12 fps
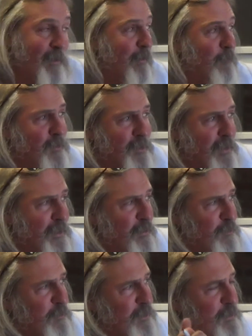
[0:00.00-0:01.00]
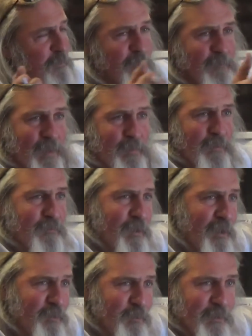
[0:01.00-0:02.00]
What do you got? Oh, you want to come and paint my
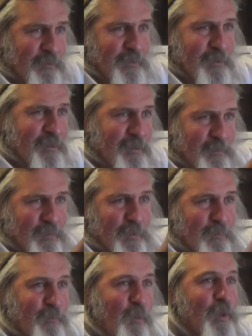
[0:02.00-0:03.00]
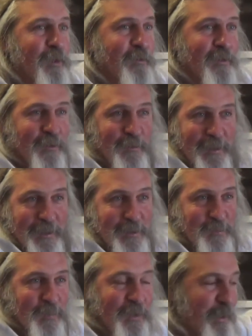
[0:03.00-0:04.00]
fence? Whatever you did, you put a boiler in. Oh, I got to
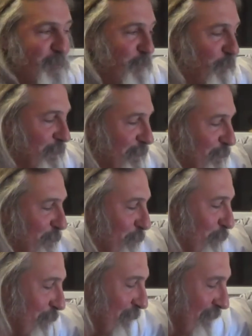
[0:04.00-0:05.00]
explain that boiler you put in.